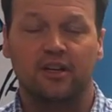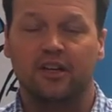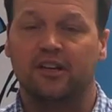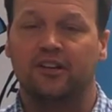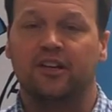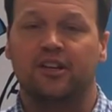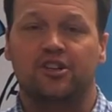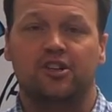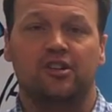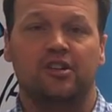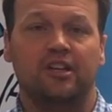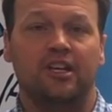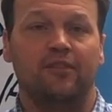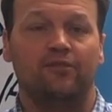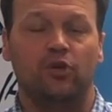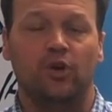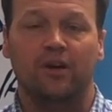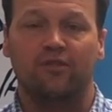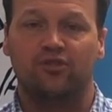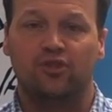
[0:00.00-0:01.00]
Additionally,
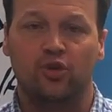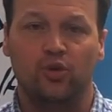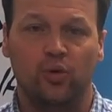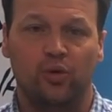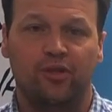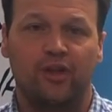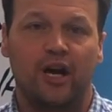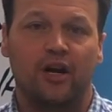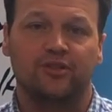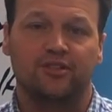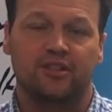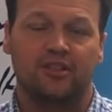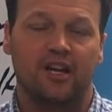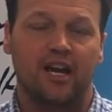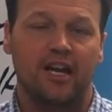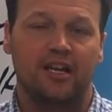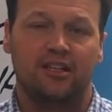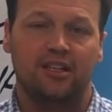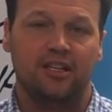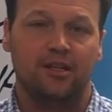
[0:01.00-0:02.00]
if you have
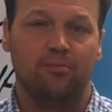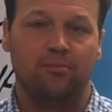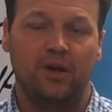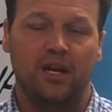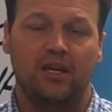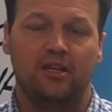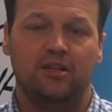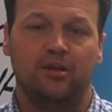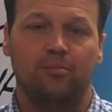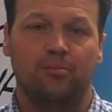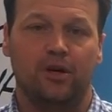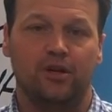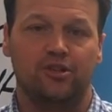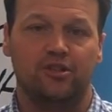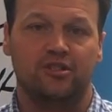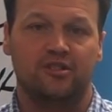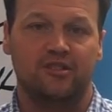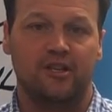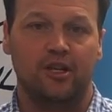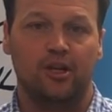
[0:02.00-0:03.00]
2019 painting
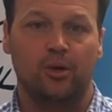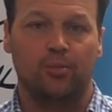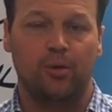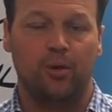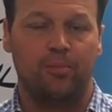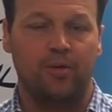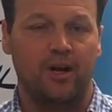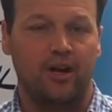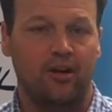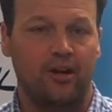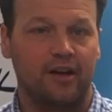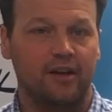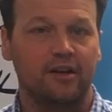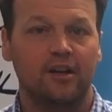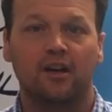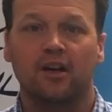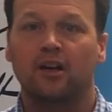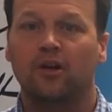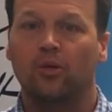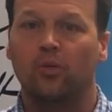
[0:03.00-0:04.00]
budgets that you're preparing,
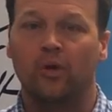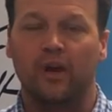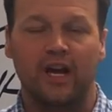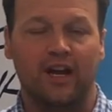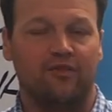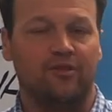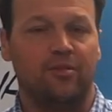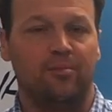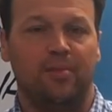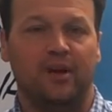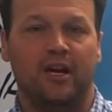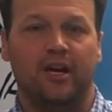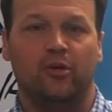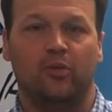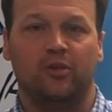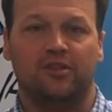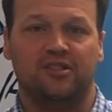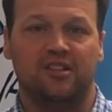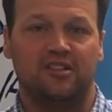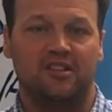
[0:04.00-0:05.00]
we have the
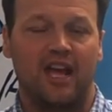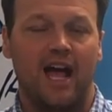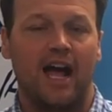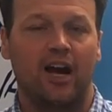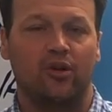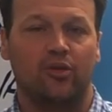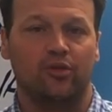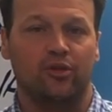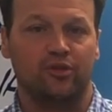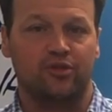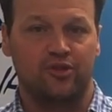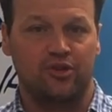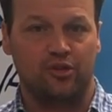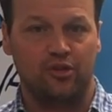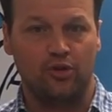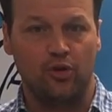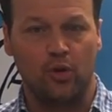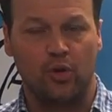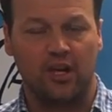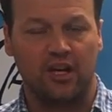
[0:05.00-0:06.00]
bandwidth to tackle those so
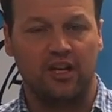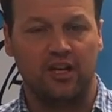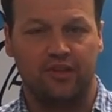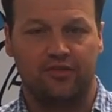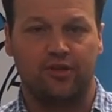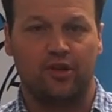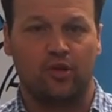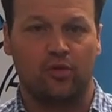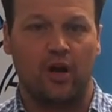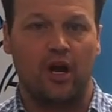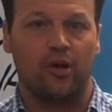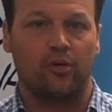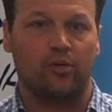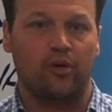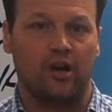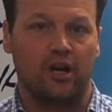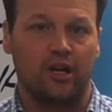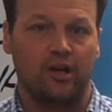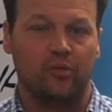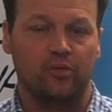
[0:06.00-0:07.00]
you can hit the ground
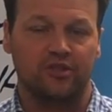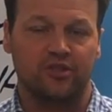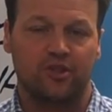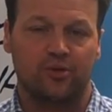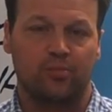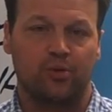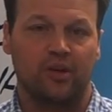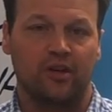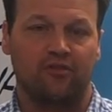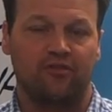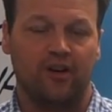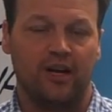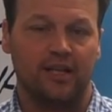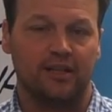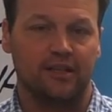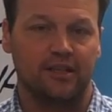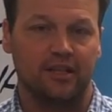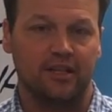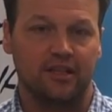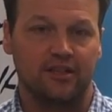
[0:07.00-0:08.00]
running when spring
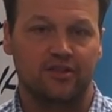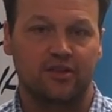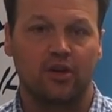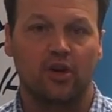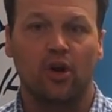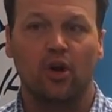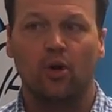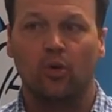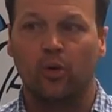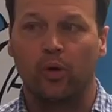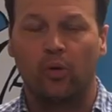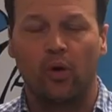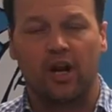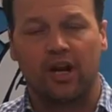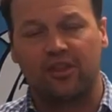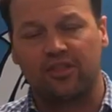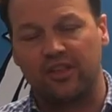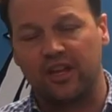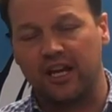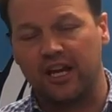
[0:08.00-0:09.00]
finally hits. We
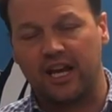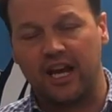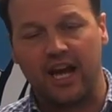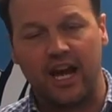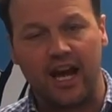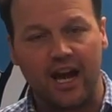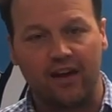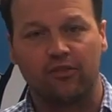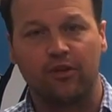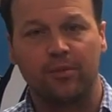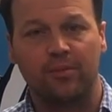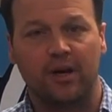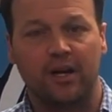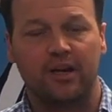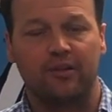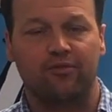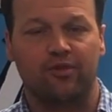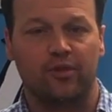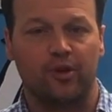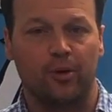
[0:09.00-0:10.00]
want to thank
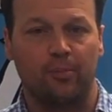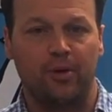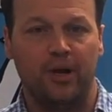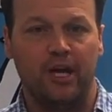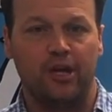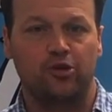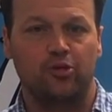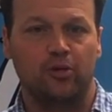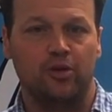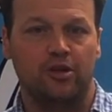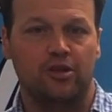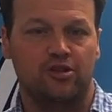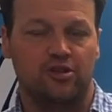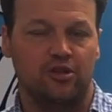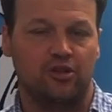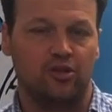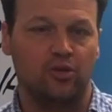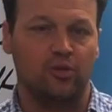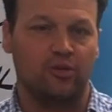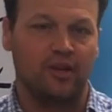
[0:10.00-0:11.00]
everybody for their patronage
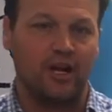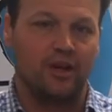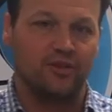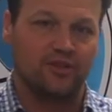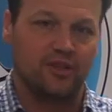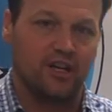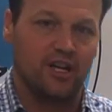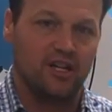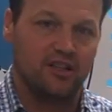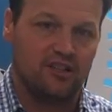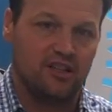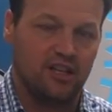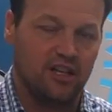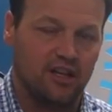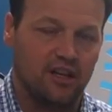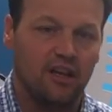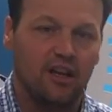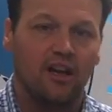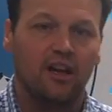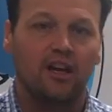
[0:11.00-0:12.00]
in
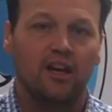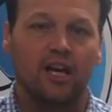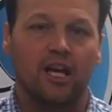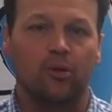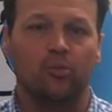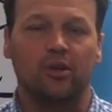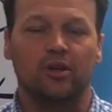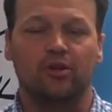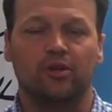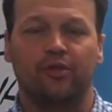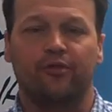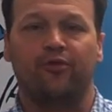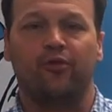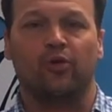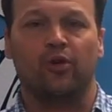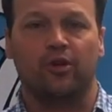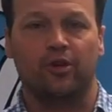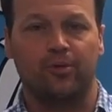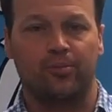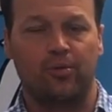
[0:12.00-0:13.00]
2018, and we look
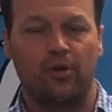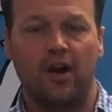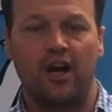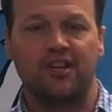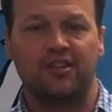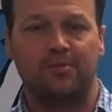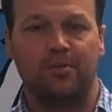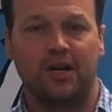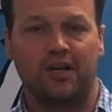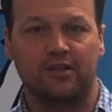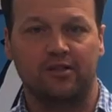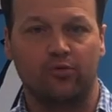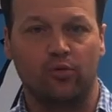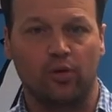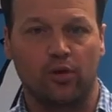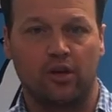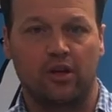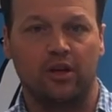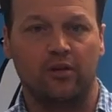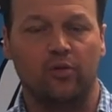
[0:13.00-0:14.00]
forward to the prospect of
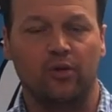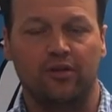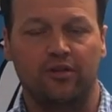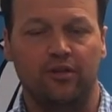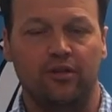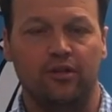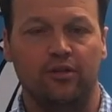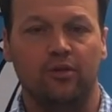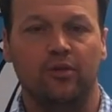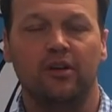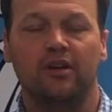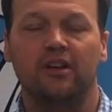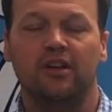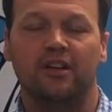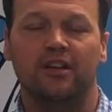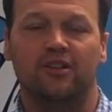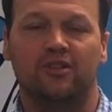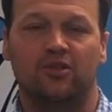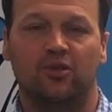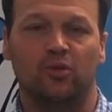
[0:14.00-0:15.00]
working with you
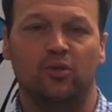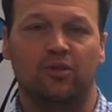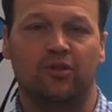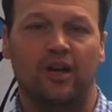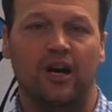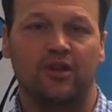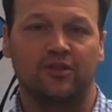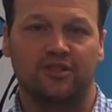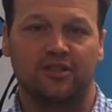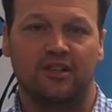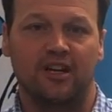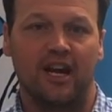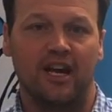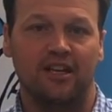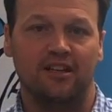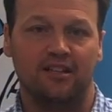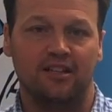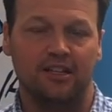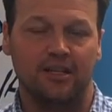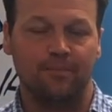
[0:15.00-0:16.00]
in
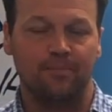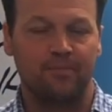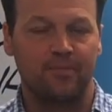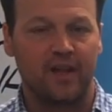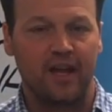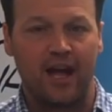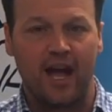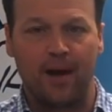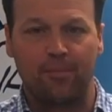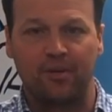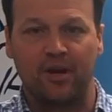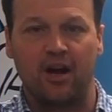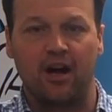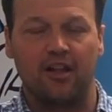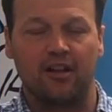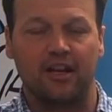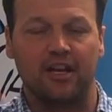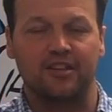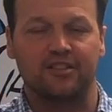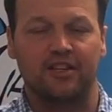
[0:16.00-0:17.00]
2019. Happy
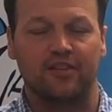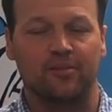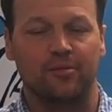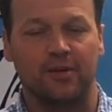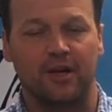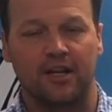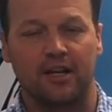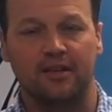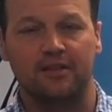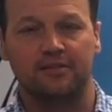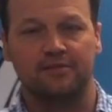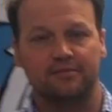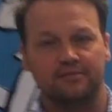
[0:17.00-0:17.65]
holidays, everybody.